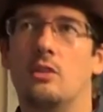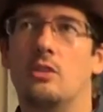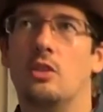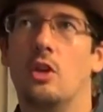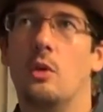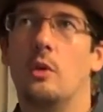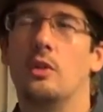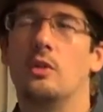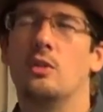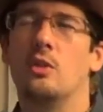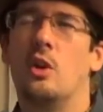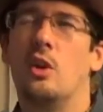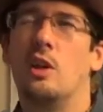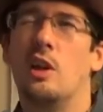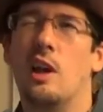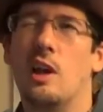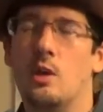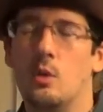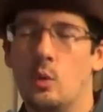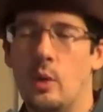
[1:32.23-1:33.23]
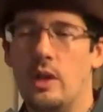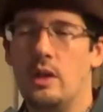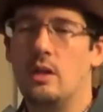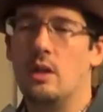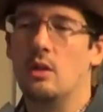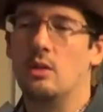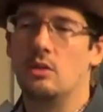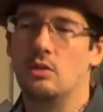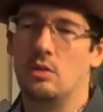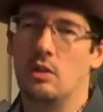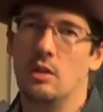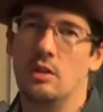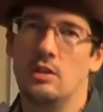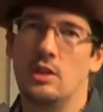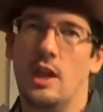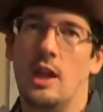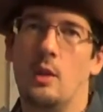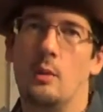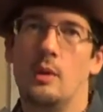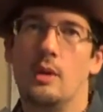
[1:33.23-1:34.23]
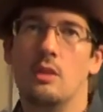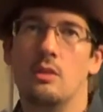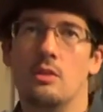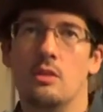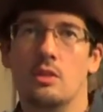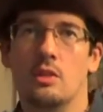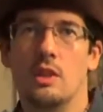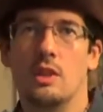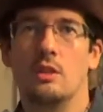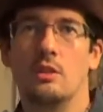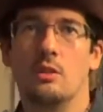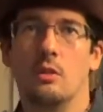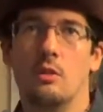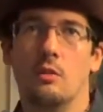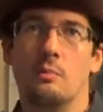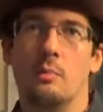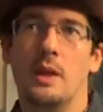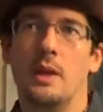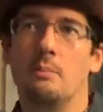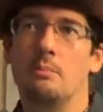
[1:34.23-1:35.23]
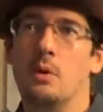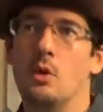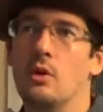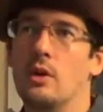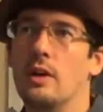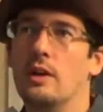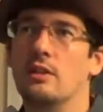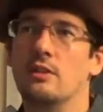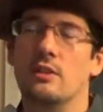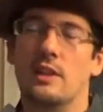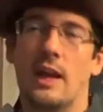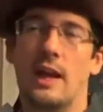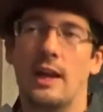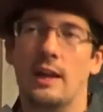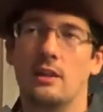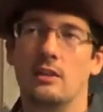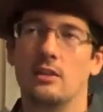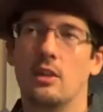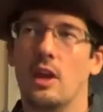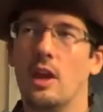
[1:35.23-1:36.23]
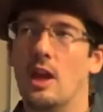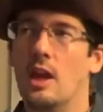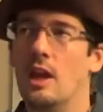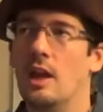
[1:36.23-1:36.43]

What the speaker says: so it's not like Windows solitaire where you just get these sort of big boring stacks.